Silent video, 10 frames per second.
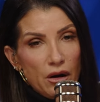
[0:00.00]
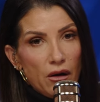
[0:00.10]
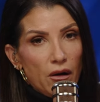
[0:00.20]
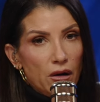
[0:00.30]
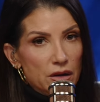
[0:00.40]

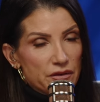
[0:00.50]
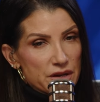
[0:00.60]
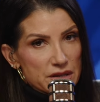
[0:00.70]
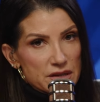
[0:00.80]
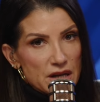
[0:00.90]
all of
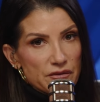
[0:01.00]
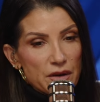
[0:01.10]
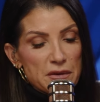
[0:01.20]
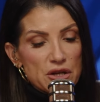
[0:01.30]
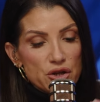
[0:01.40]
this stuff. I
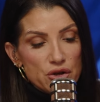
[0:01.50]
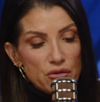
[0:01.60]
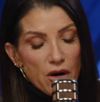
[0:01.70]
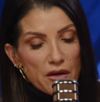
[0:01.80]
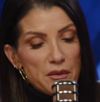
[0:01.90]
mean,
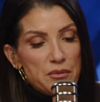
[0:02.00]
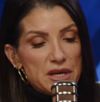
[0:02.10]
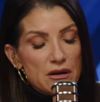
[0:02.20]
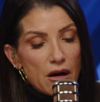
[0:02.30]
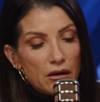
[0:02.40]
you are the
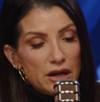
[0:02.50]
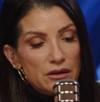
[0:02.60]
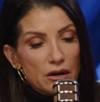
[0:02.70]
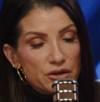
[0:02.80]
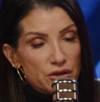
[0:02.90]
be all
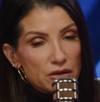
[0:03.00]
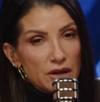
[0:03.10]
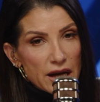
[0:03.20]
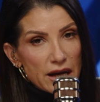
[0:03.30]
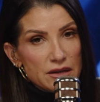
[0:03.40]
end all. You're
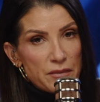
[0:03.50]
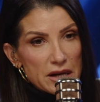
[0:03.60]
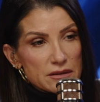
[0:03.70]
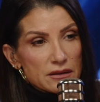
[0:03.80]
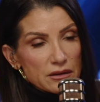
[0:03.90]
the guy
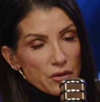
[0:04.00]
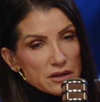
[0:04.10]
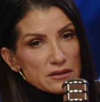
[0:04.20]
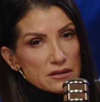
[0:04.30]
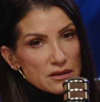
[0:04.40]
basically
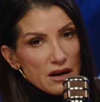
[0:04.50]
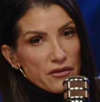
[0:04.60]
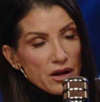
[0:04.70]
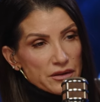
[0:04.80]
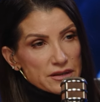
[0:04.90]
runs the stuff
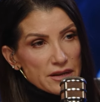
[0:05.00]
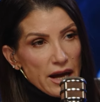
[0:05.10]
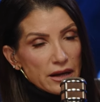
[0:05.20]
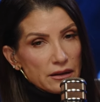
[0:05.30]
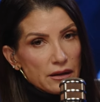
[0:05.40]
on the
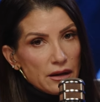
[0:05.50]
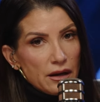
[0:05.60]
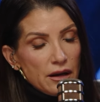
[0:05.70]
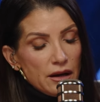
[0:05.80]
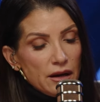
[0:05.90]
set.
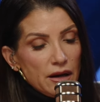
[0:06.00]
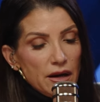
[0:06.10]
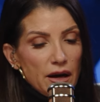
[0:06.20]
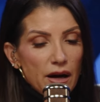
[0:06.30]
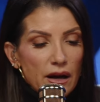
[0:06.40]

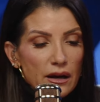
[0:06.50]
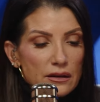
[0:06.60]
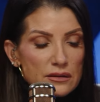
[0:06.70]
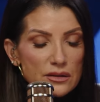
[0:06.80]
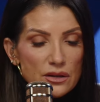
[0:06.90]
Uh,
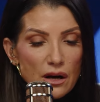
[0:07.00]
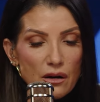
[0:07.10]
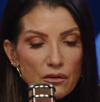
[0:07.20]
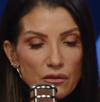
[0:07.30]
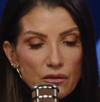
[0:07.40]

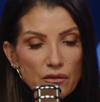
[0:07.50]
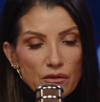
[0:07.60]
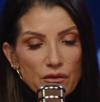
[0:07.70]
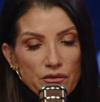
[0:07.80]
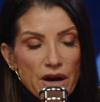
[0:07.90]
so
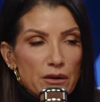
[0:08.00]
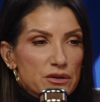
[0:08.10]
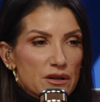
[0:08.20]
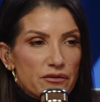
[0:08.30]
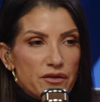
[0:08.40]
that
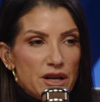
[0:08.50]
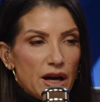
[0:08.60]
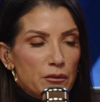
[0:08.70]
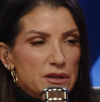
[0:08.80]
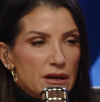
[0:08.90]
was a
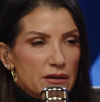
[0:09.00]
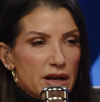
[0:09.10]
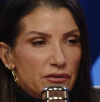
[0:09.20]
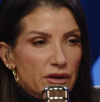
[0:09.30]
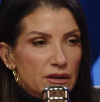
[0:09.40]
phenom. Was that on
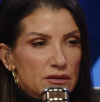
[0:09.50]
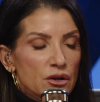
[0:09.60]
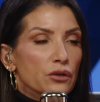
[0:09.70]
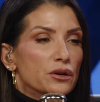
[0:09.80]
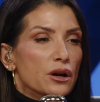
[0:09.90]
Netflix?
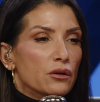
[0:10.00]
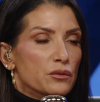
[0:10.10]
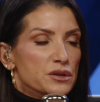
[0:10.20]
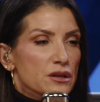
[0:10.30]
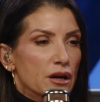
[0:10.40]
No, no, no. It
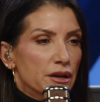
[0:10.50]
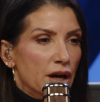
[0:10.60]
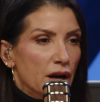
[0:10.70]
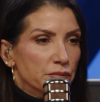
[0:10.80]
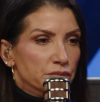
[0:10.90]
was on.
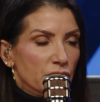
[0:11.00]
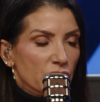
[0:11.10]
Um,